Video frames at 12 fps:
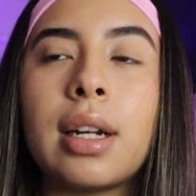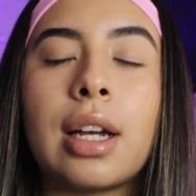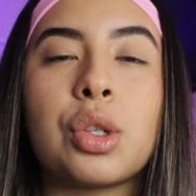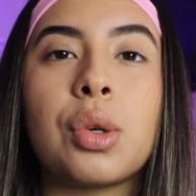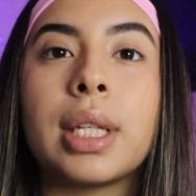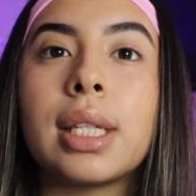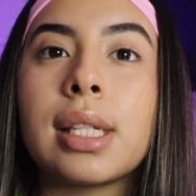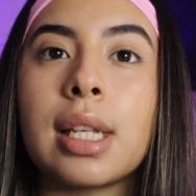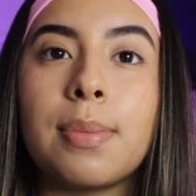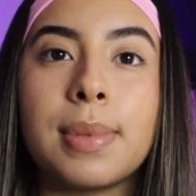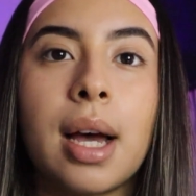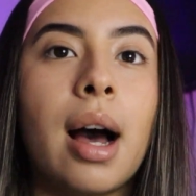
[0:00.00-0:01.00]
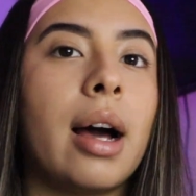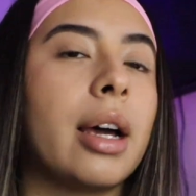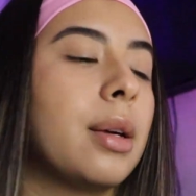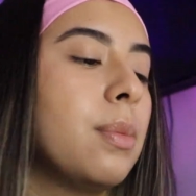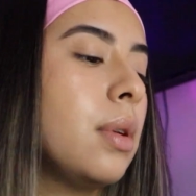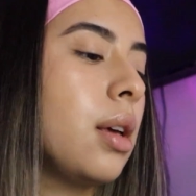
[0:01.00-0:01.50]
natural at the same
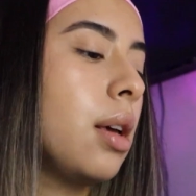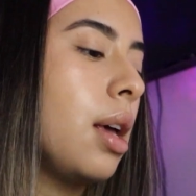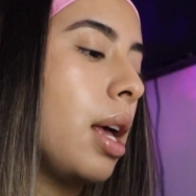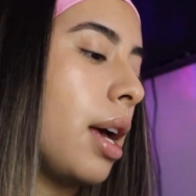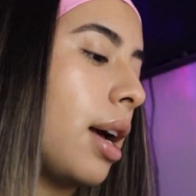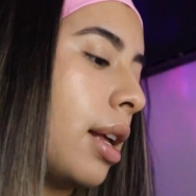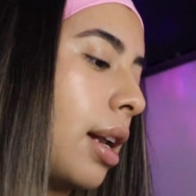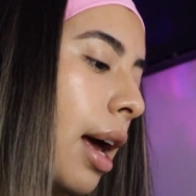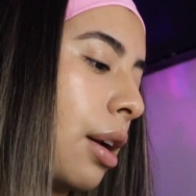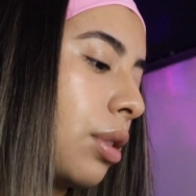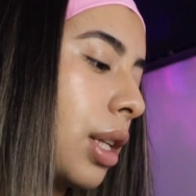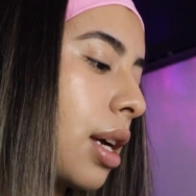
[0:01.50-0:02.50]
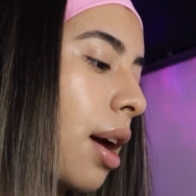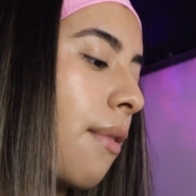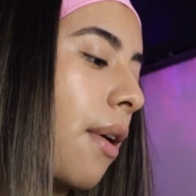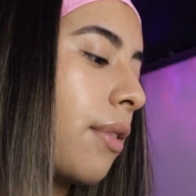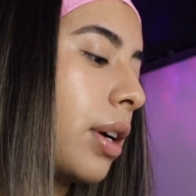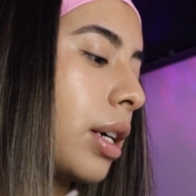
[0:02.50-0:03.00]
time. And I don't think I've
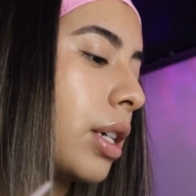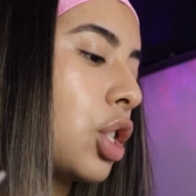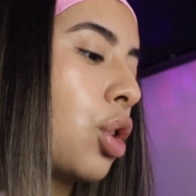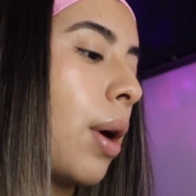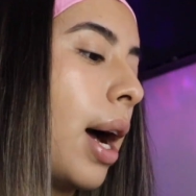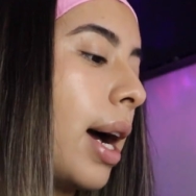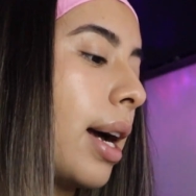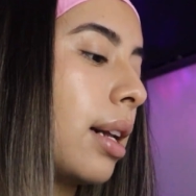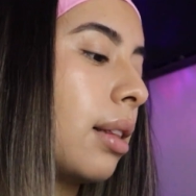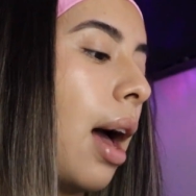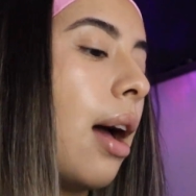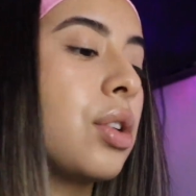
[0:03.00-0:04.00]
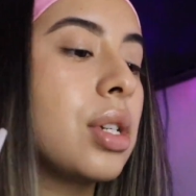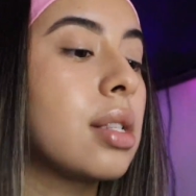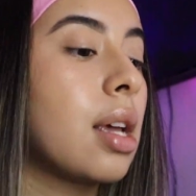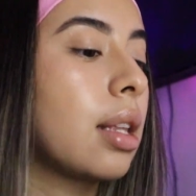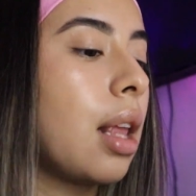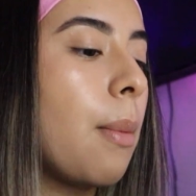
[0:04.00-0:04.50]
ever tried lashes
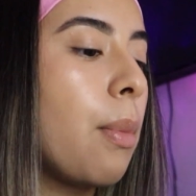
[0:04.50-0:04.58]
like that